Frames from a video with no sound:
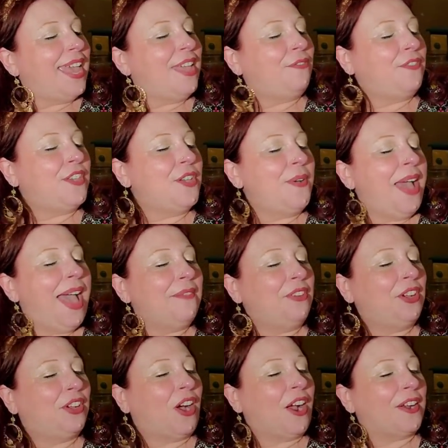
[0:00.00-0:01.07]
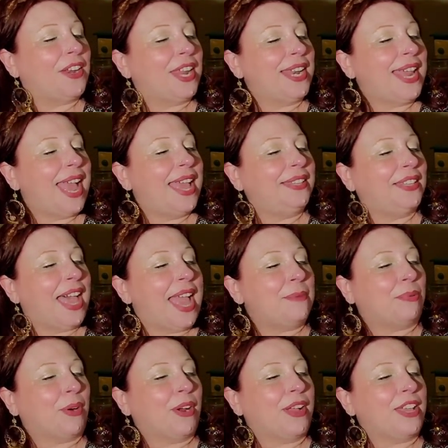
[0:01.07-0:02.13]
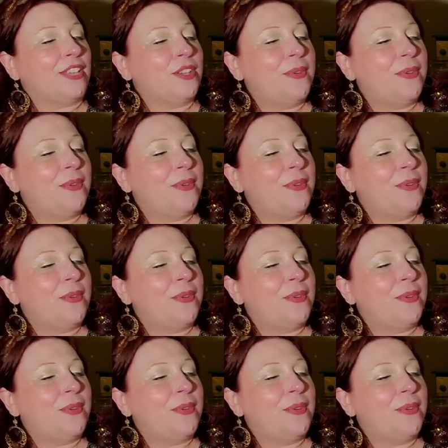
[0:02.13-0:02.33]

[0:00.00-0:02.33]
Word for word: if you have a garden and library,